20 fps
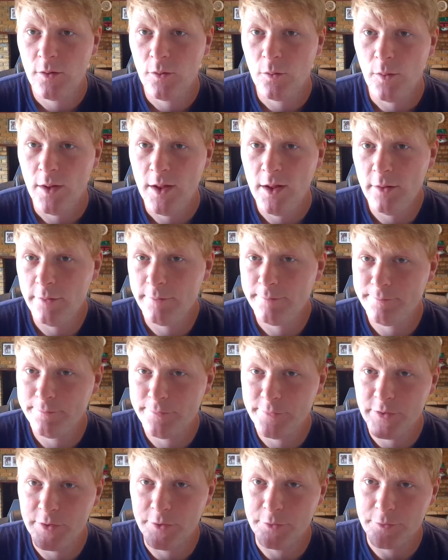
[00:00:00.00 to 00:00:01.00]
well,
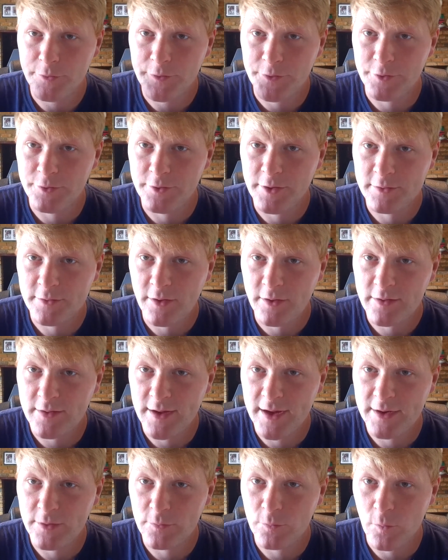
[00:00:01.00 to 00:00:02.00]
you'll soon
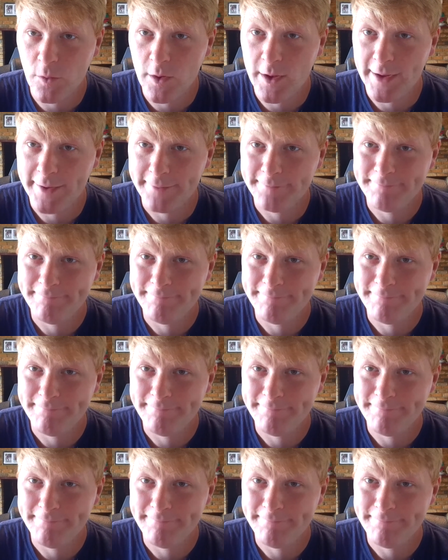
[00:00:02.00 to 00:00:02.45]
understand why.